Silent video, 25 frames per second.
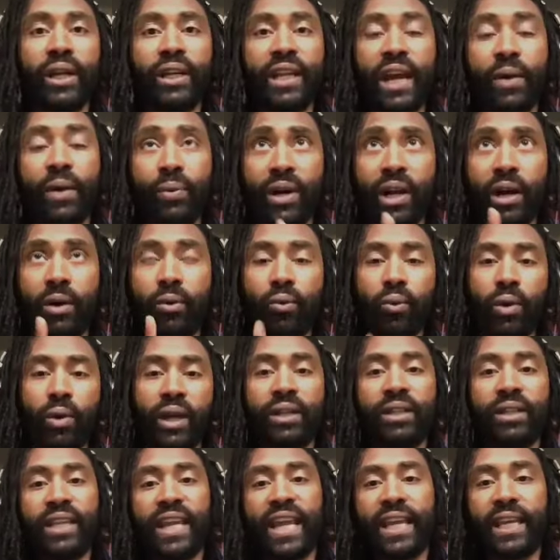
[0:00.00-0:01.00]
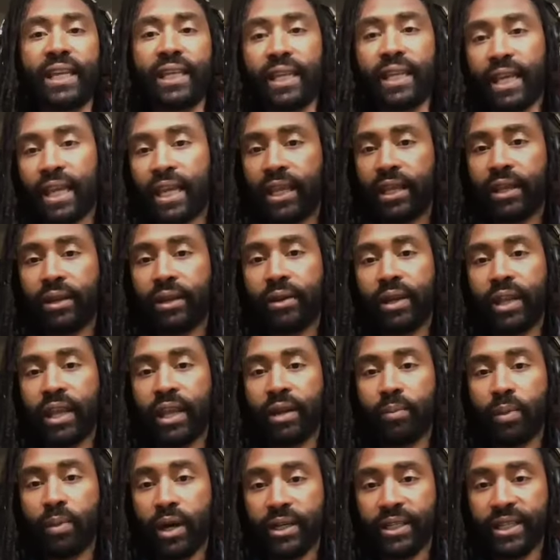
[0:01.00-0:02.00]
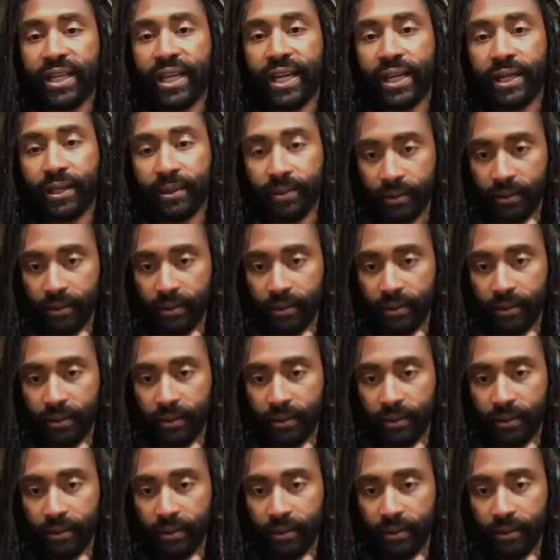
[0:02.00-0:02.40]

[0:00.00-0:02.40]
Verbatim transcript: I went on one date in Montana,